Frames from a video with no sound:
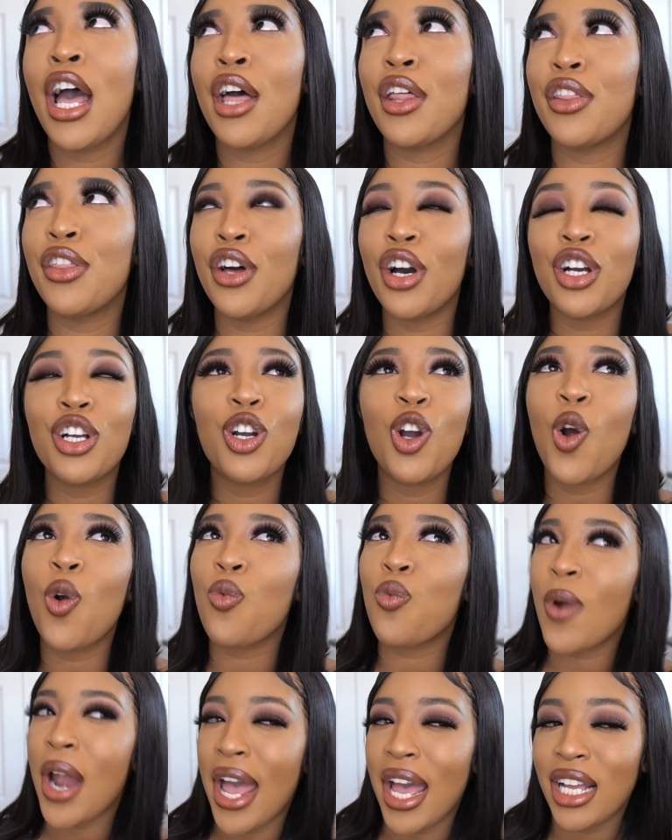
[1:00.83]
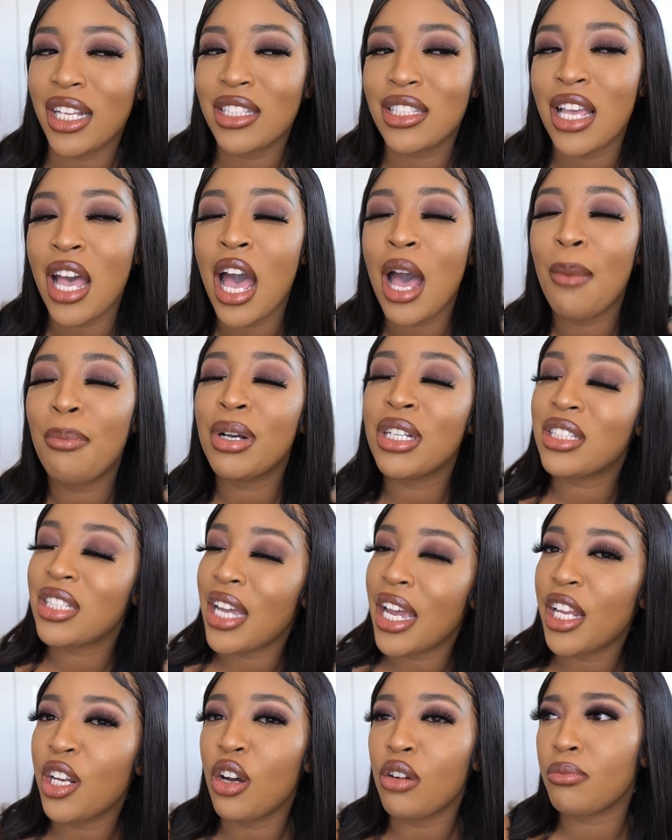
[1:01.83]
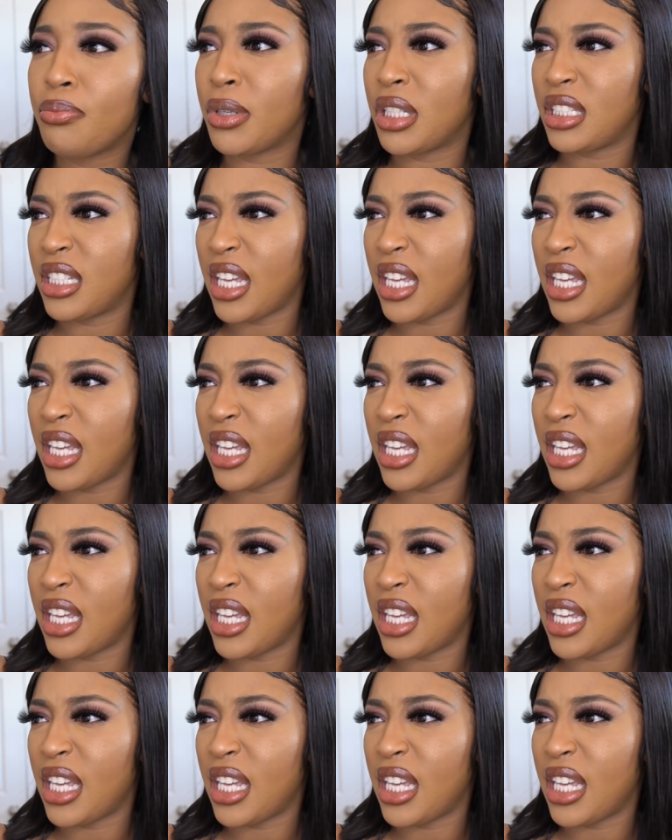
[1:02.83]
the correct tomato